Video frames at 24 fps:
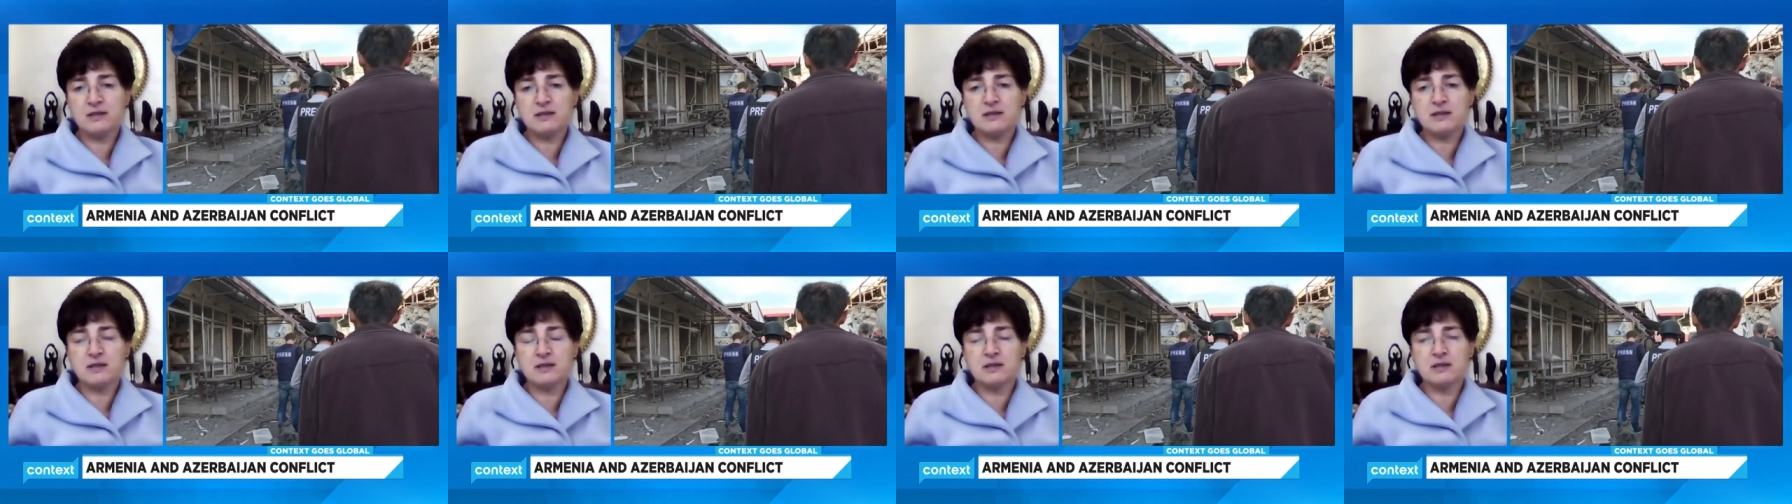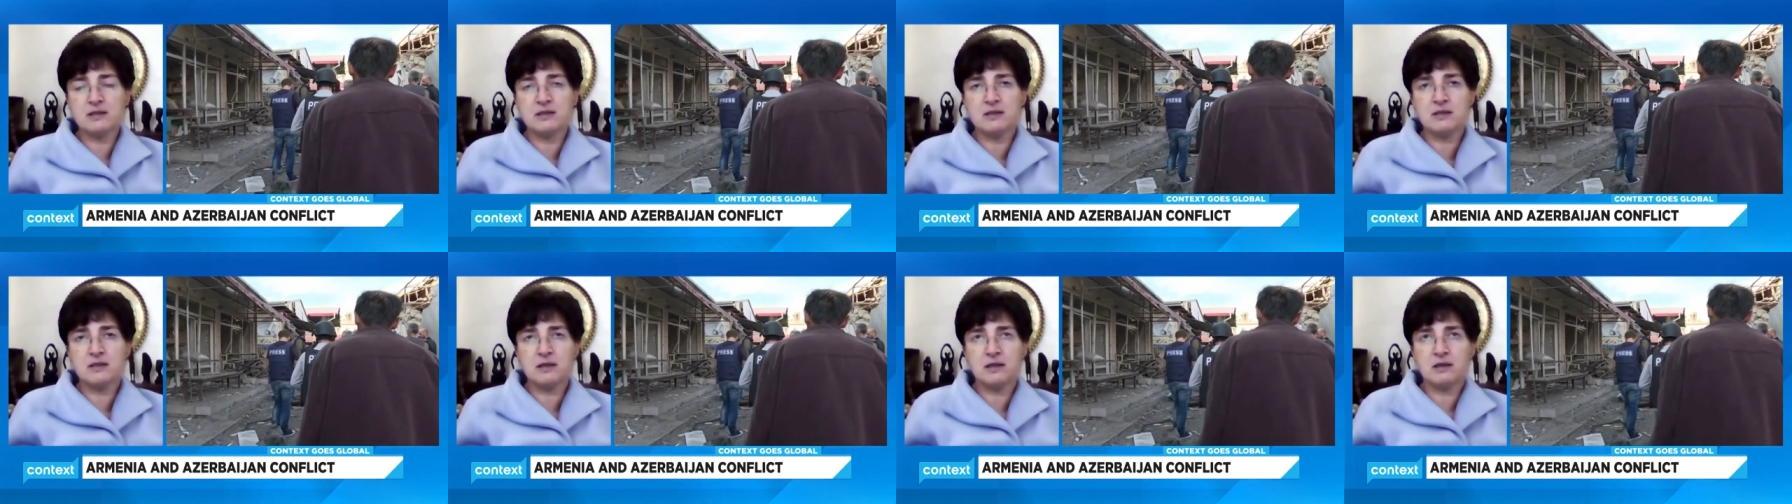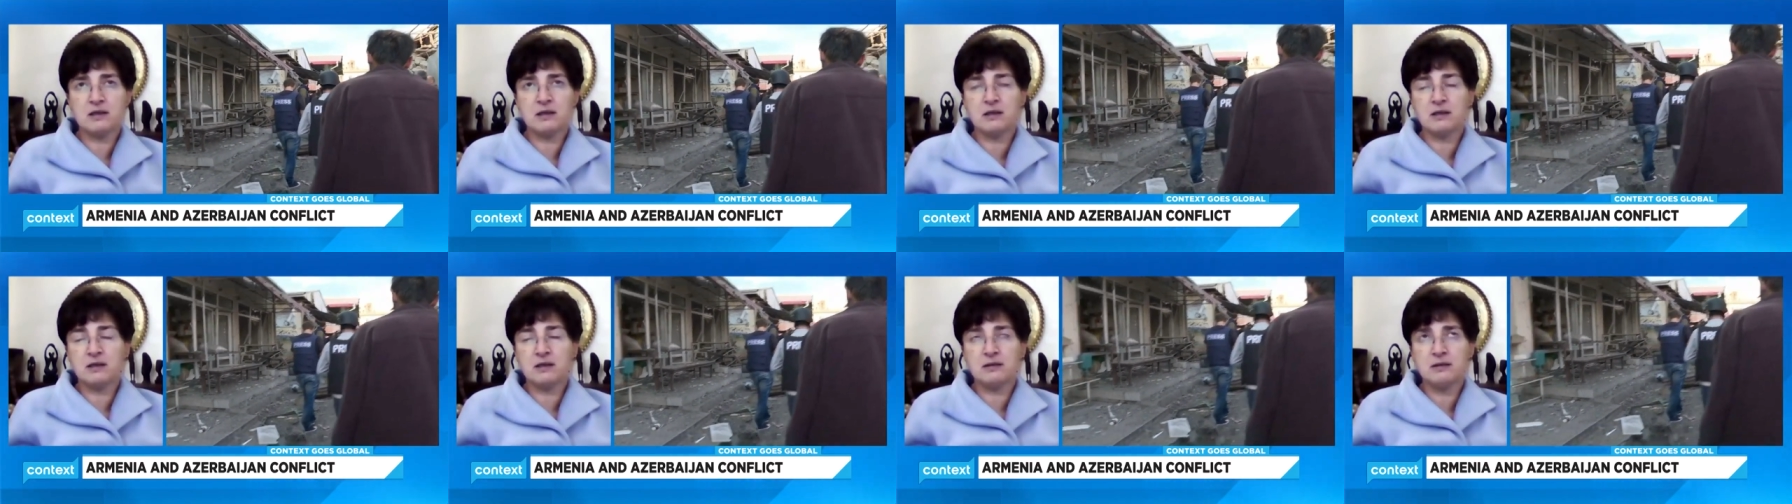days since
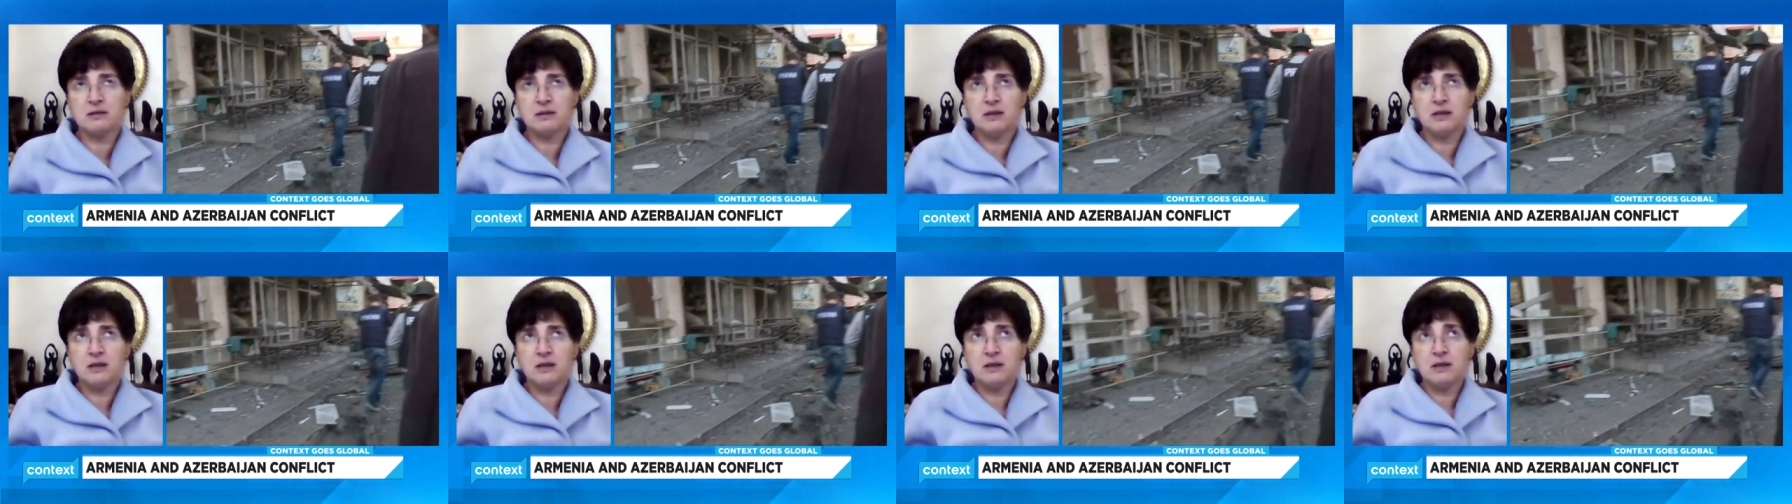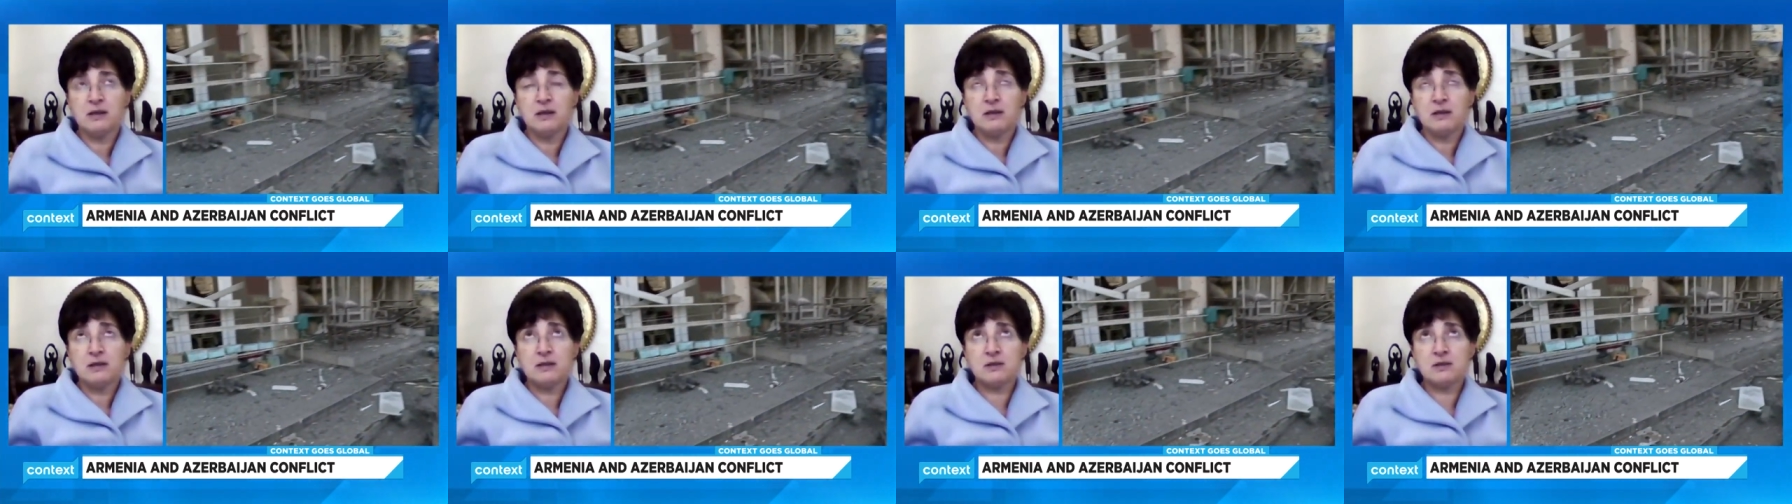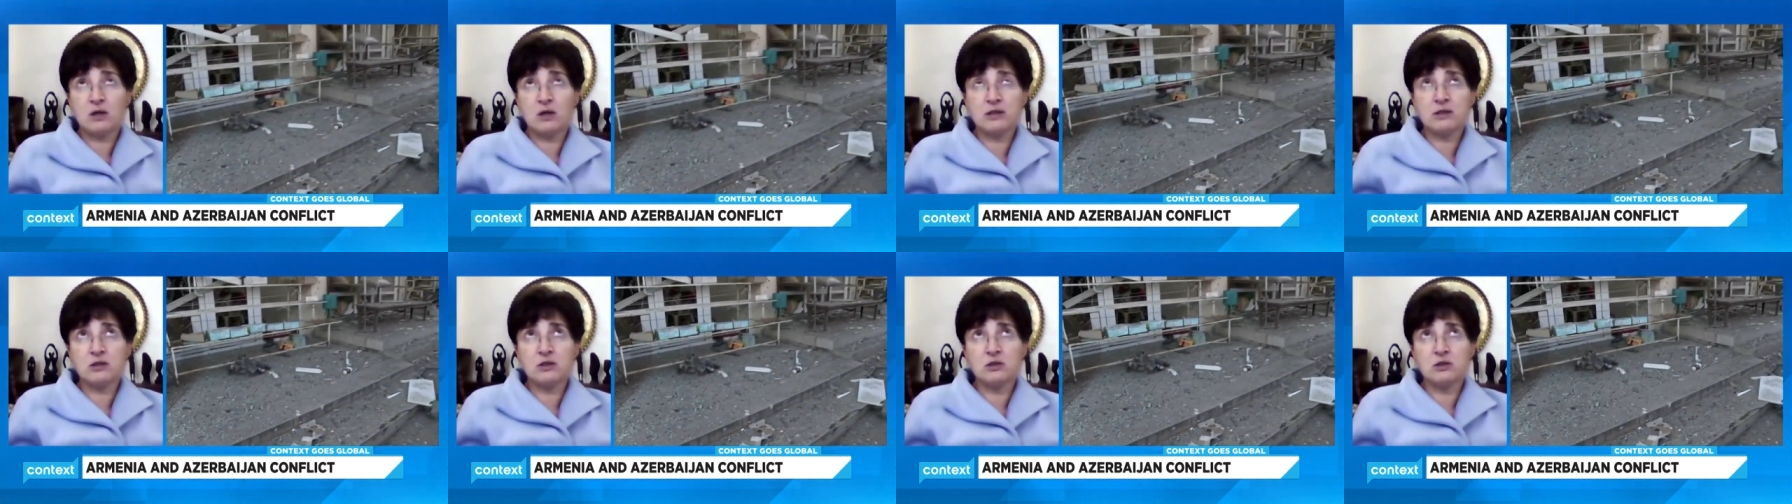uh,
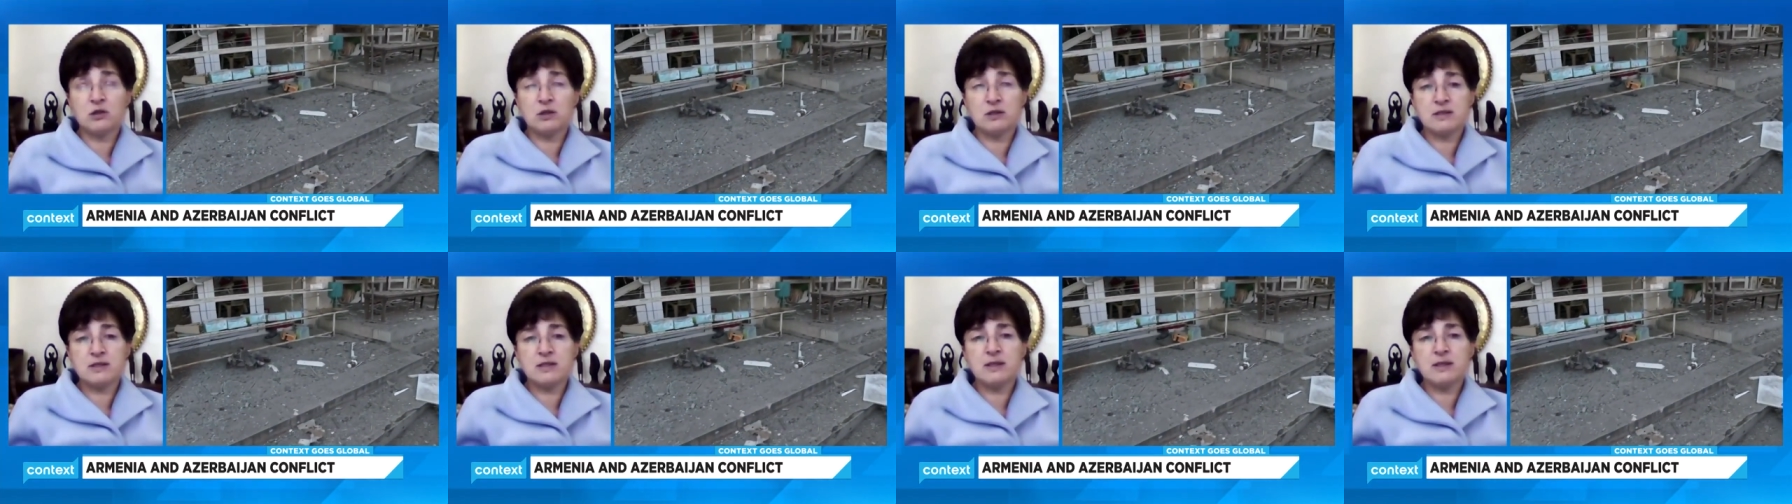started